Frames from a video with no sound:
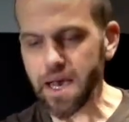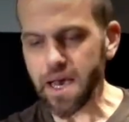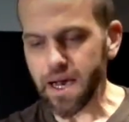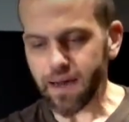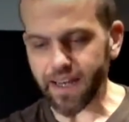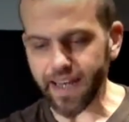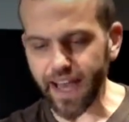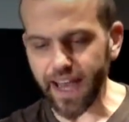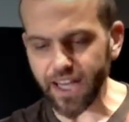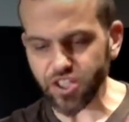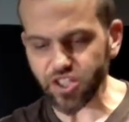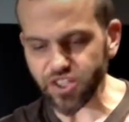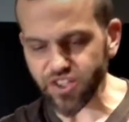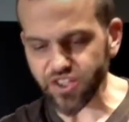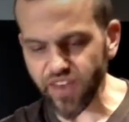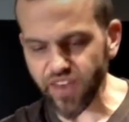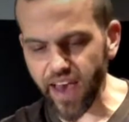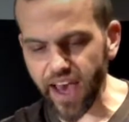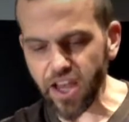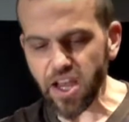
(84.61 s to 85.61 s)
But not just
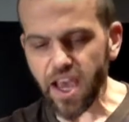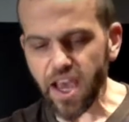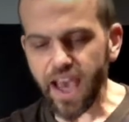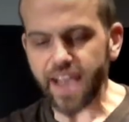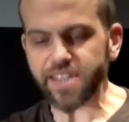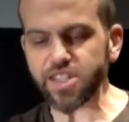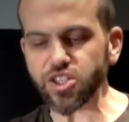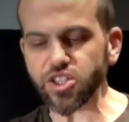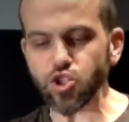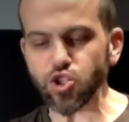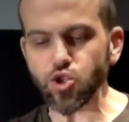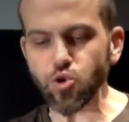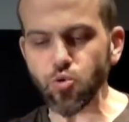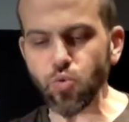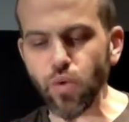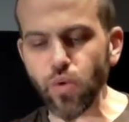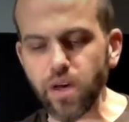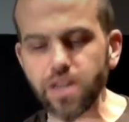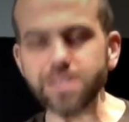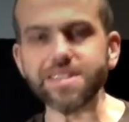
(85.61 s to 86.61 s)
that, it says you
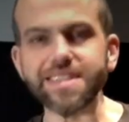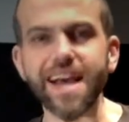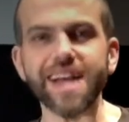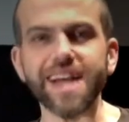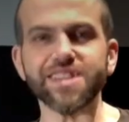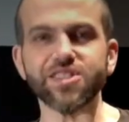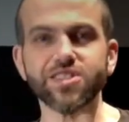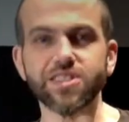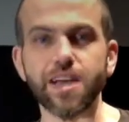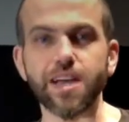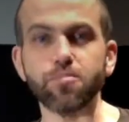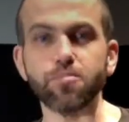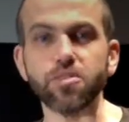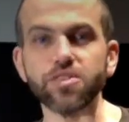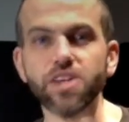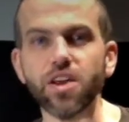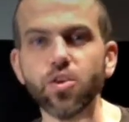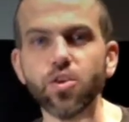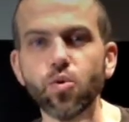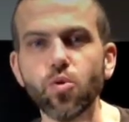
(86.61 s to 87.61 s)
will not stumble. In
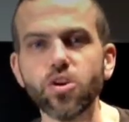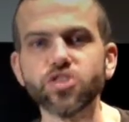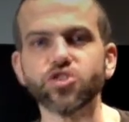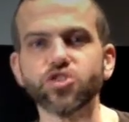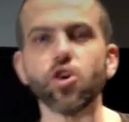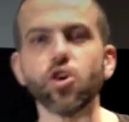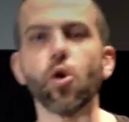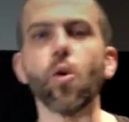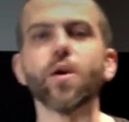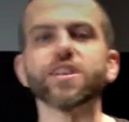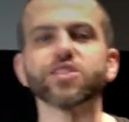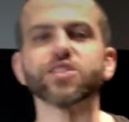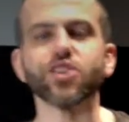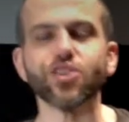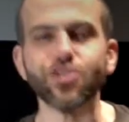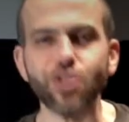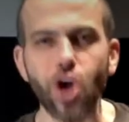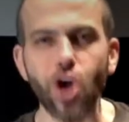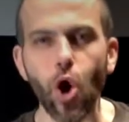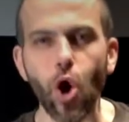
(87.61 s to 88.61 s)
other words, you're going to
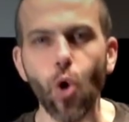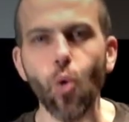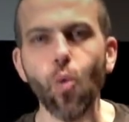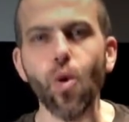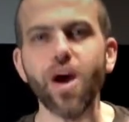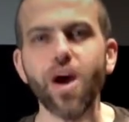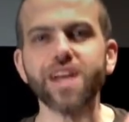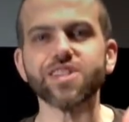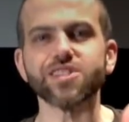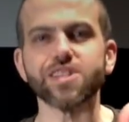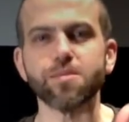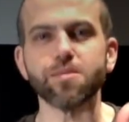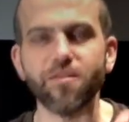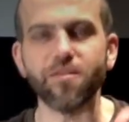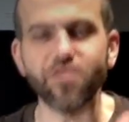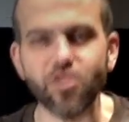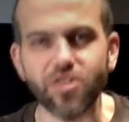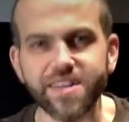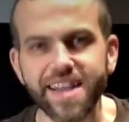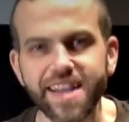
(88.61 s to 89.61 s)
know what some of
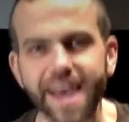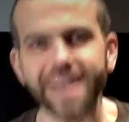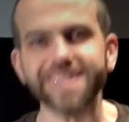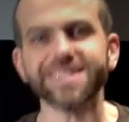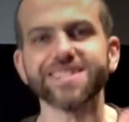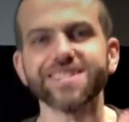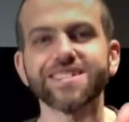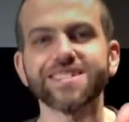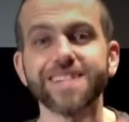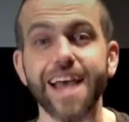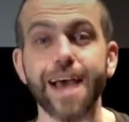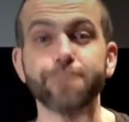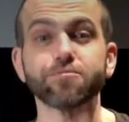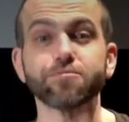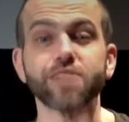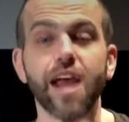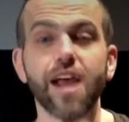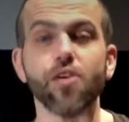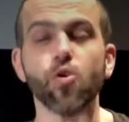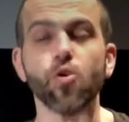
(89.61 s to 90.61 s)
your next steps
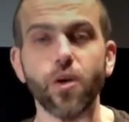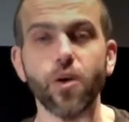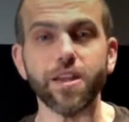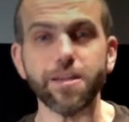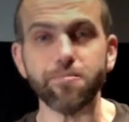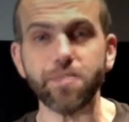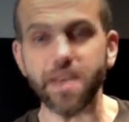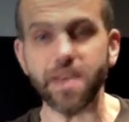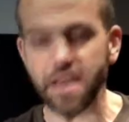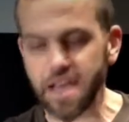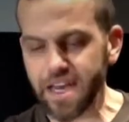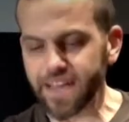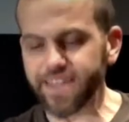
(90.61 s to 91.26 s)
are going to be.